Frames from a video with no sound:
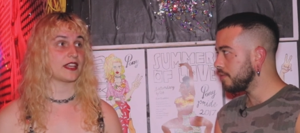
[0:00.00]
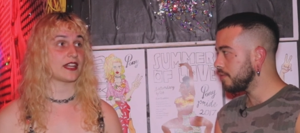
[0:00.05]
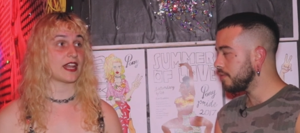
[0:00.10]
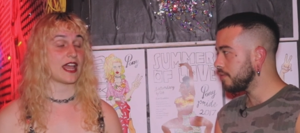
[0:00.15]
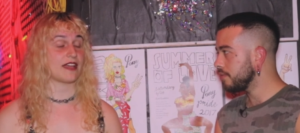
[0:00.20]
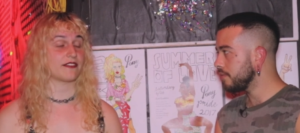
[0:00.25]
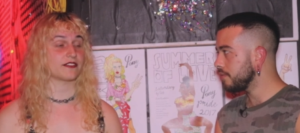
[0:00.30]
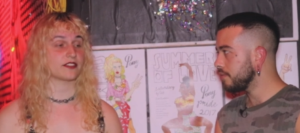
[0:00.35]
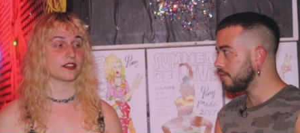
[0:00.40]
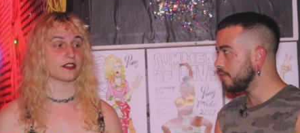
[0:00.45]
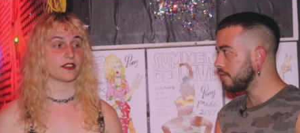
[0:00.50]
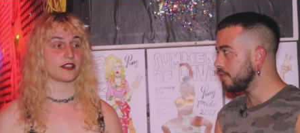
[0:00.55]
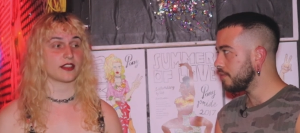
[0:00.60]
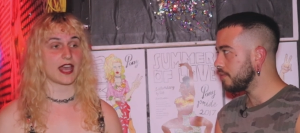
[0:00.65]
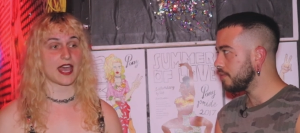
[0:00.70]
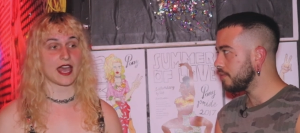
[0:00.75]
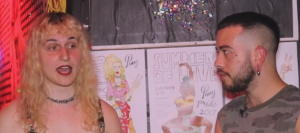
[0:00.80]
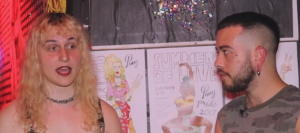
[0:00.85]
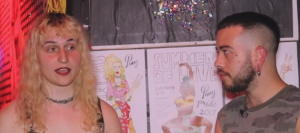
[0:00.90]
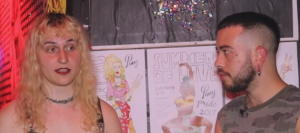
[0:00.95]
Speaker 1: then after
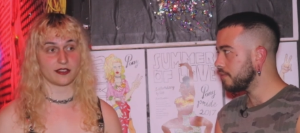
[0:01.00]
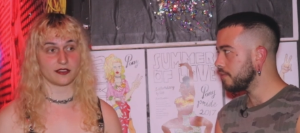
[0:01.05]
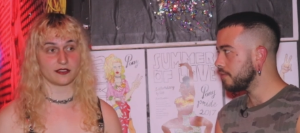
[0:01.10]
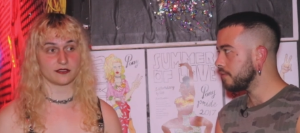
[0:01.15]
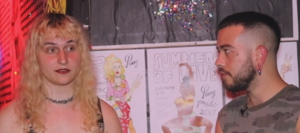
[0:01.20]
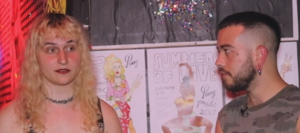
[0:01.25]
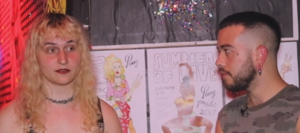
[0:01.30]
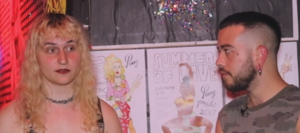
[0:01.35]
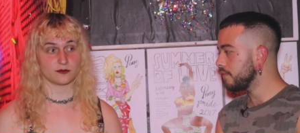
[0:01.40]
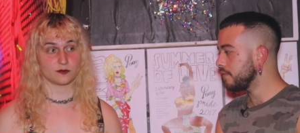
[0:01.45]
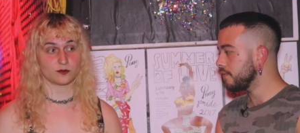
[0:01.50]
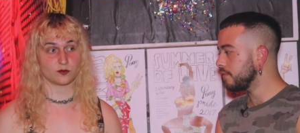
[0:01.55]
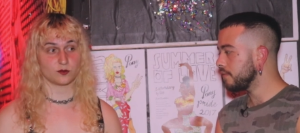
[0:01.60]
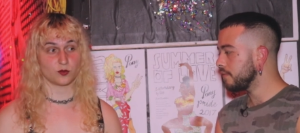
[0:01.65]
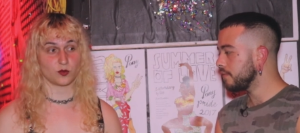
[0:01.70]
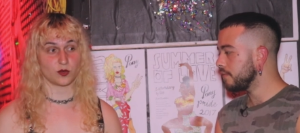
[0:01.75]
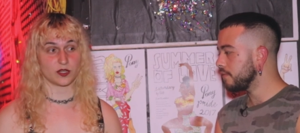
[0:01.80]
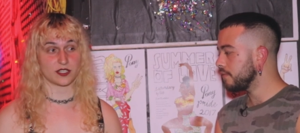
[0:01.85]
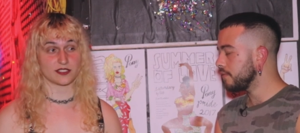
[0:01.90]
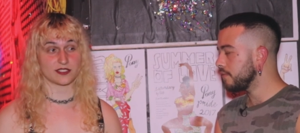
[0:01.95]
that,
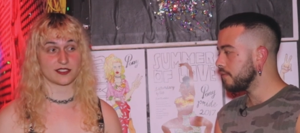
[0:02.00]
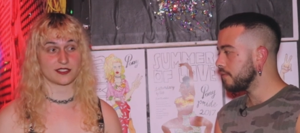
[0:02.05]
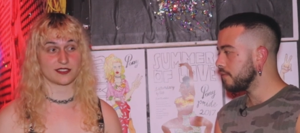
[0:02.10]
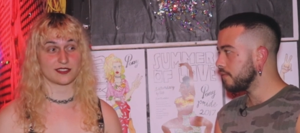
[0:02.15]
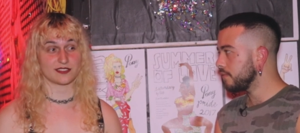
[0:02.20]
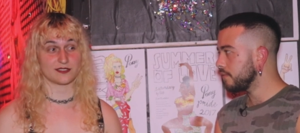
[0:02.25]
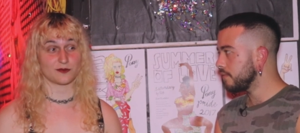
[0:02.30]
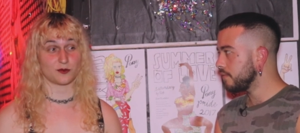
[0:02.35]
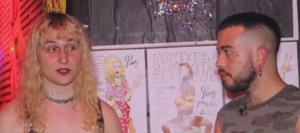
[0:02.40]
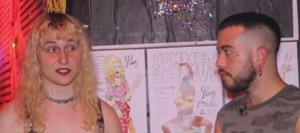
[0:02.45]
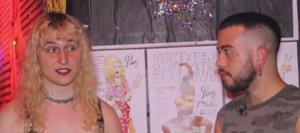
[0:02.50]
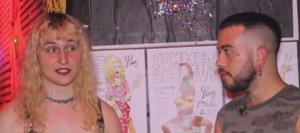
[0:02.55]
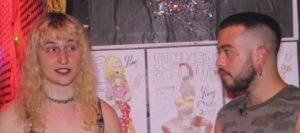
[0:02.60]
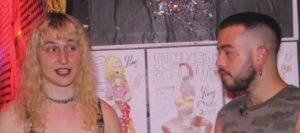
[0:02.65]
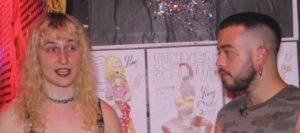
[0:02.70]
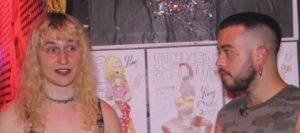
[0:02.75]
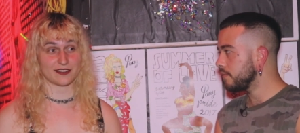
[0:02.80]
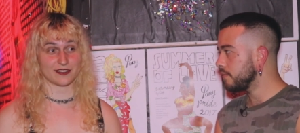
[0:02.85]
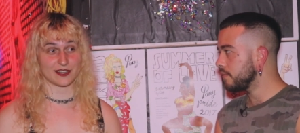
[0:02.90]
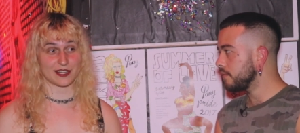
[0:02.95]
once
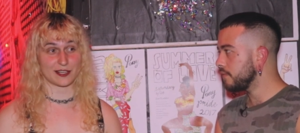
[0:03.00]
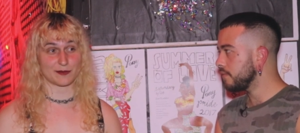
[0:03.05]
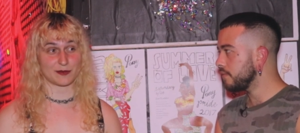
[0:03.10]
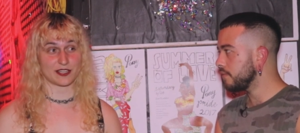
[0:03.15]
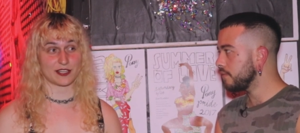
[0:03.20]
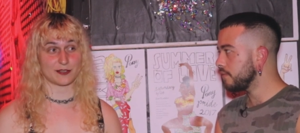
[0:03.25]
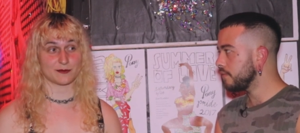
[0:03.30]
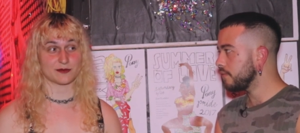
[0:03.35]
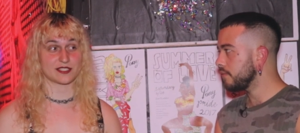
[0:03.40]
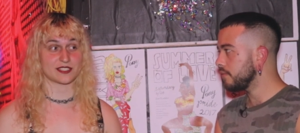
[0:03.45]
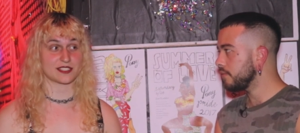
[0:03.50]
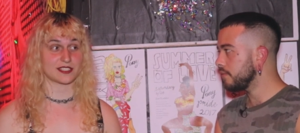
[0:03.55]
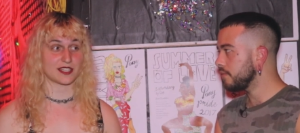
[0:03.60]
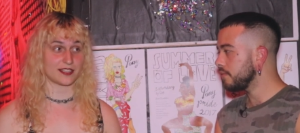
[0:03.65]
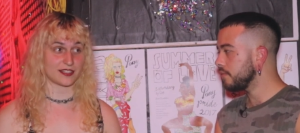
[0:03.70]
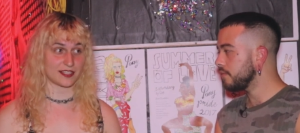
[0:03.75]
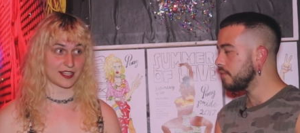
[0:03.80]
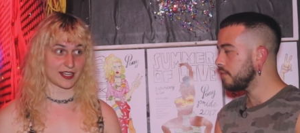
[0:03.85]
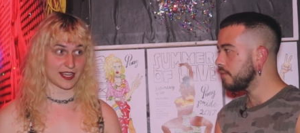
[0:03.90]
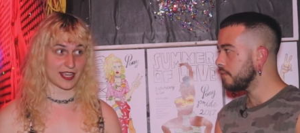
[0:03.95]
Saturday becomes
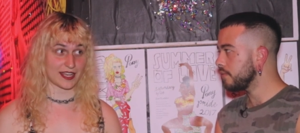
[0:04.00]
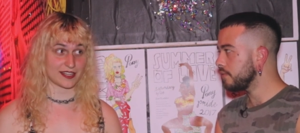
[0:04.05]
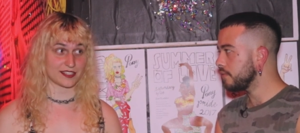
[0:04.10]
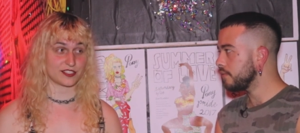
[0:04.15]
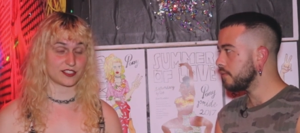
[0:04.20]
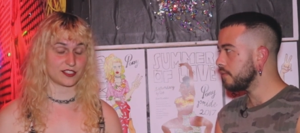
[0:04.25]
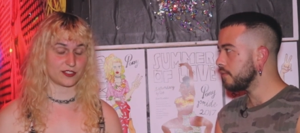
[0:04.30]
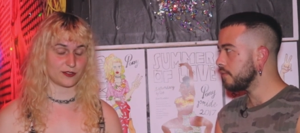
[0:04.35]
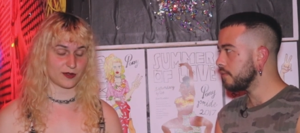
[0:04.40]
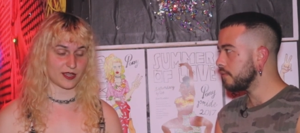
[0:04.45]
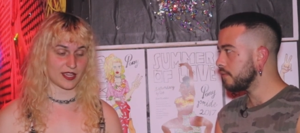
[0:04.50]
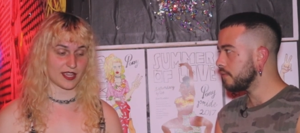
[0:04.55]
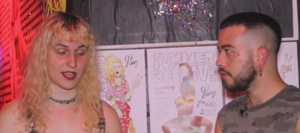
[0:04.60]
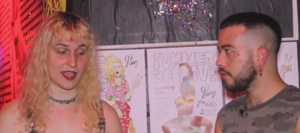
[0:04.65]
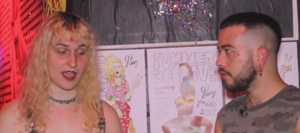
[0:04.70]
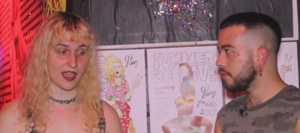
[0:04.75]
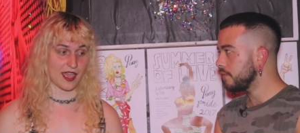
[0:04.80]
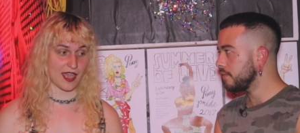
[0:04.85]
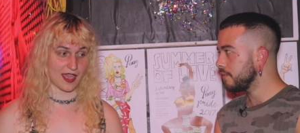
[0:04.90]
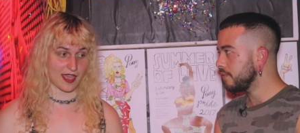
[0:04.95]
Sunday at 2
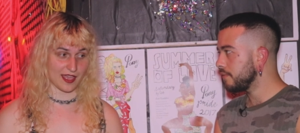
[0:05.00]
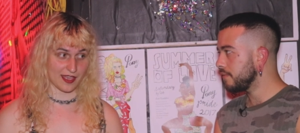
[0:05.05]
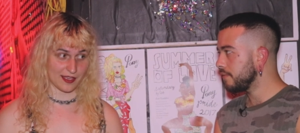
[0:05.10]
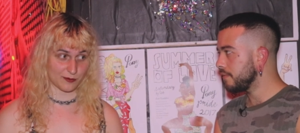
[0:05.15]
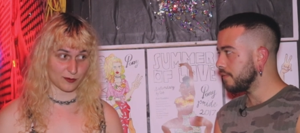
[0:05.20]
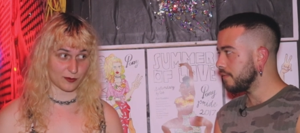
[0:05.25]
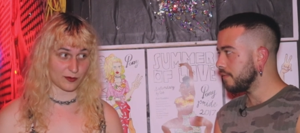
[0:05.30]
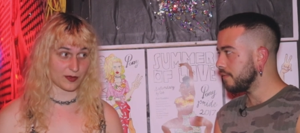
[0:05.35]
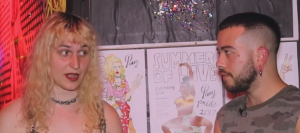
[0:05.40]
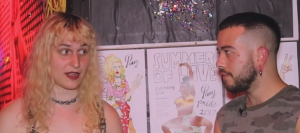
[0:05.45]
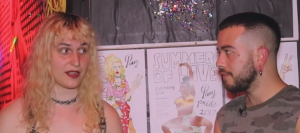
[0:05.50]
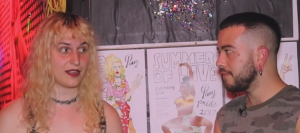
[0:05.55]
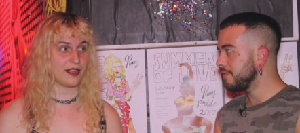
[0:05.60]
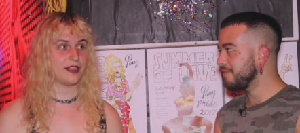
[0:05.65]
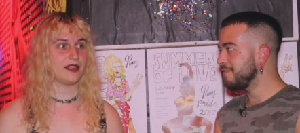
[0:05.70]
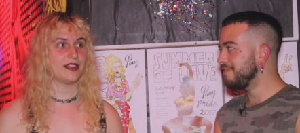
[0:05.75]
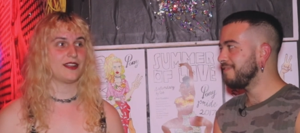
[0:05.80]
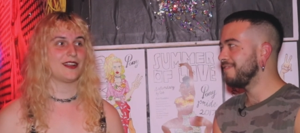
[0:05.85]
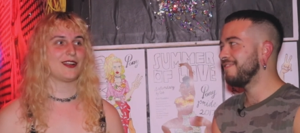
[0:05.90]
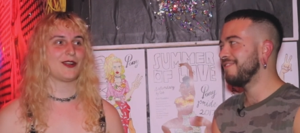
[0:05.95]
a.m.
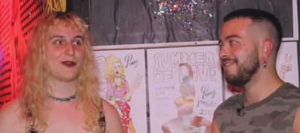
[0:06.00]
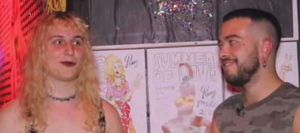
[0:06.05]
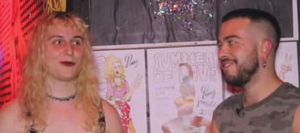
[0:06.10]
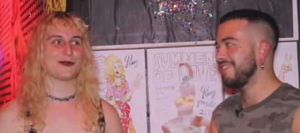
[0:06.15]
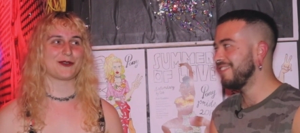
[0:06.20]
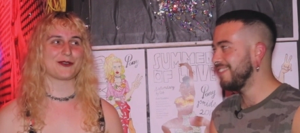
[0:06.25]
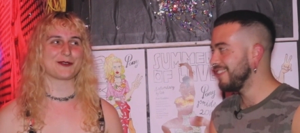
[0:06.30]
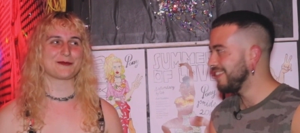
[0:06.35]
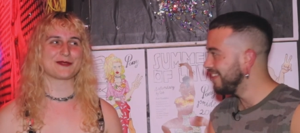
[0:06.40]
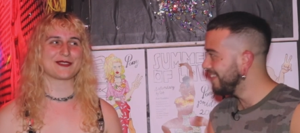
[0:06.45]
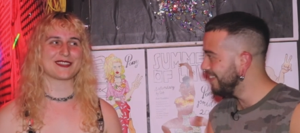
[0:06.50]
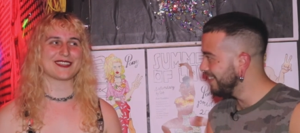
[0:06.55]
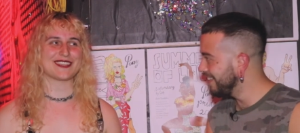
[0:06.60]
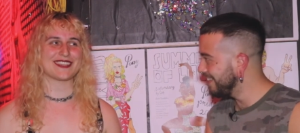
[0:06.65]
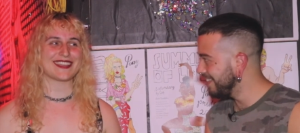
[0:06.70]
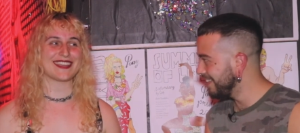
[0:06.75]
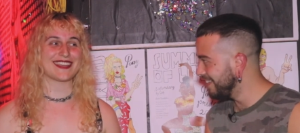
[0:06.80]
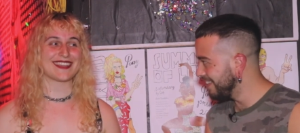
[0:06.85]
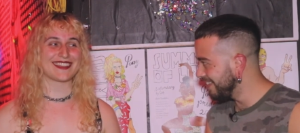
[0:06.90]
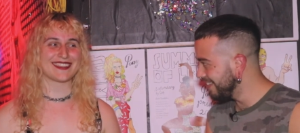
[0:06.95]
we'll be